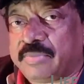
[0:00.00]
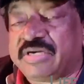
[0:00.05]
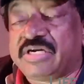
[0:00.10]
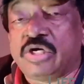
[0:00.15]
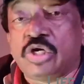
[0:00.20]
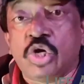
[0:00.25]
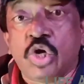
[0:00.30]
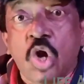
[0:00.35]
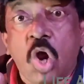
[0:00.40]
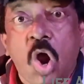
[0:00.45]

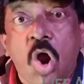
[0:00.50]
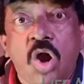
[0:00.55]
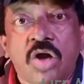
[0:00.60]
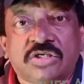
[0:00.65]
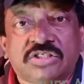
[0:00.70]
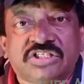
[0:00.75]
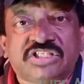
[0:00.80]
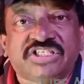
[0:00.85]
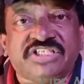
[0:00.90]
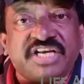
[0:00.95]
but
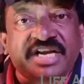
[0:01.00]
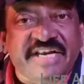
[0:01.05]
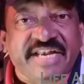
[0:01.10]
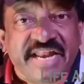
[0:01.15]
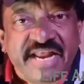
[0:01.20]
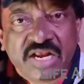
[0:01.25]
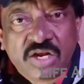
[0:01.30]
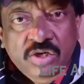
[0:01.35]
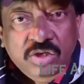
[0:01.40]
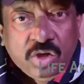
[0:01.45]
not
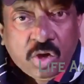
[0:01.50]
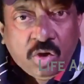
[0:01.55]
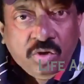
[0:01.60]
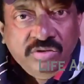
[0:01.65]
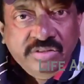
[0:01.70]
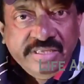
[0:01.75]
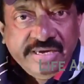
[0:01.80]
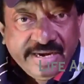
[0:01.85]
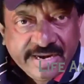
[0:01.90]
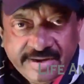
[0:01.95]
sitting
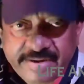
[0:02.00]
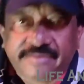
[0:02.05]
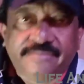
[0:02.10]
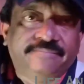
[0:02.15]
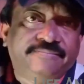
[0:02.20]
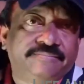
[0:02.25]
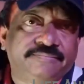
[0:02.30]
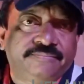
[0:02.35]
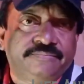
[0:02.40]
on the head.